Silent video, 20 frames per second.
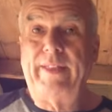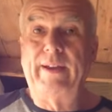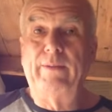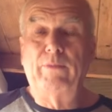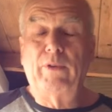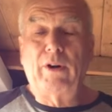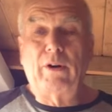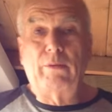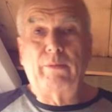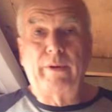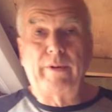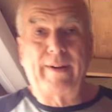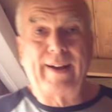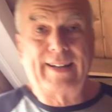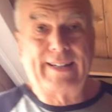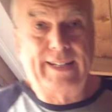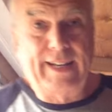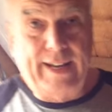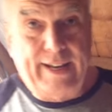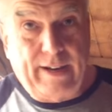then, while we're
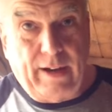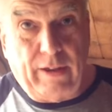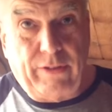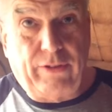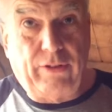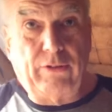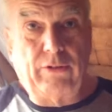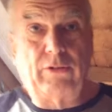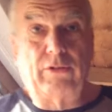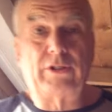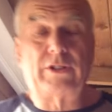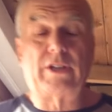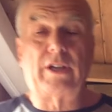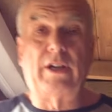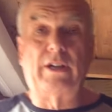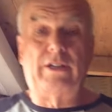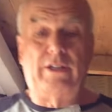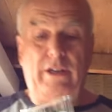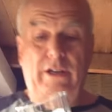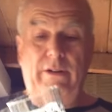at it, I thought
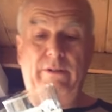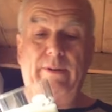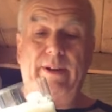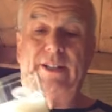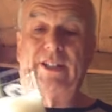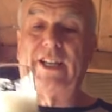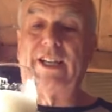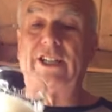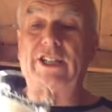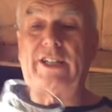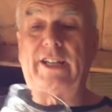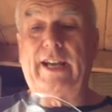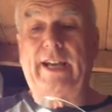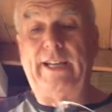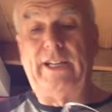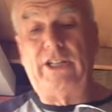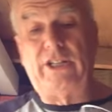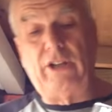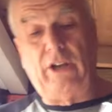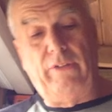I'd do a test
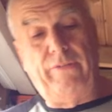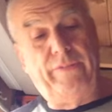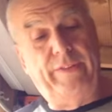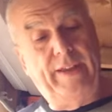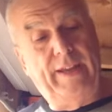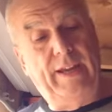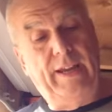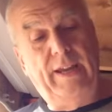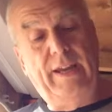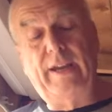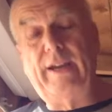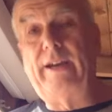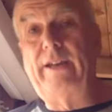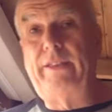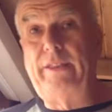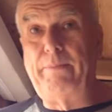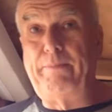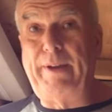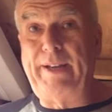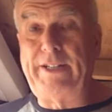taste on the
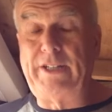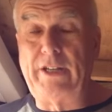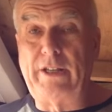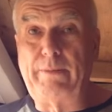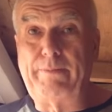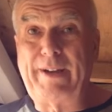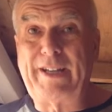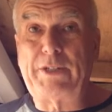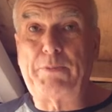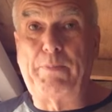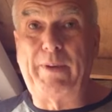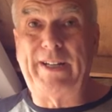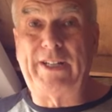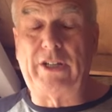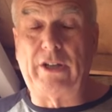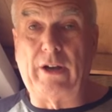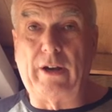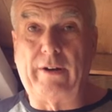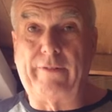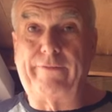bitter, the best
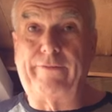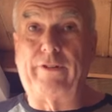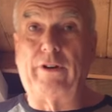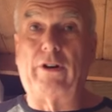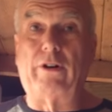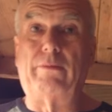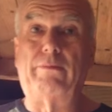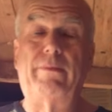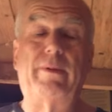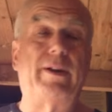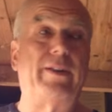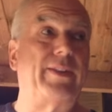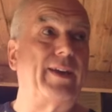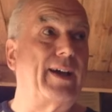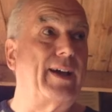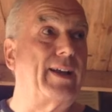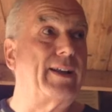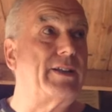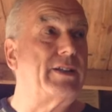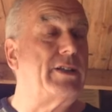bitter from
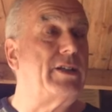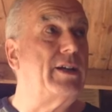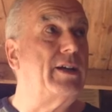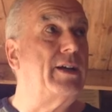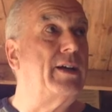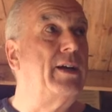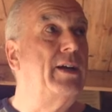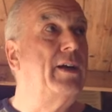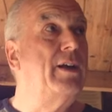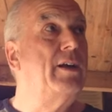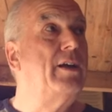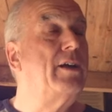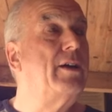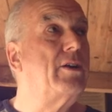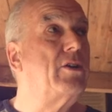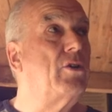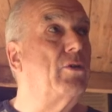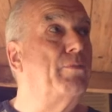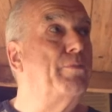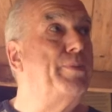that
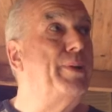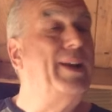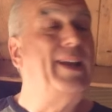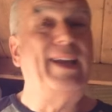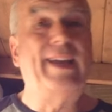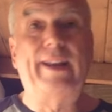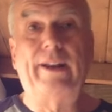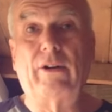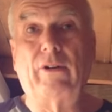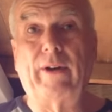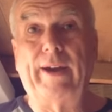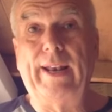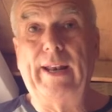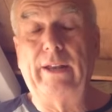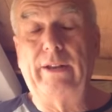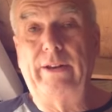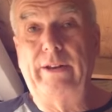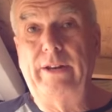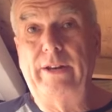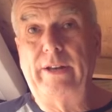company in
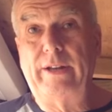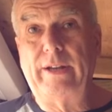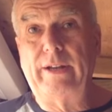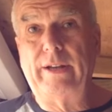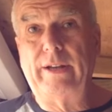Ireland,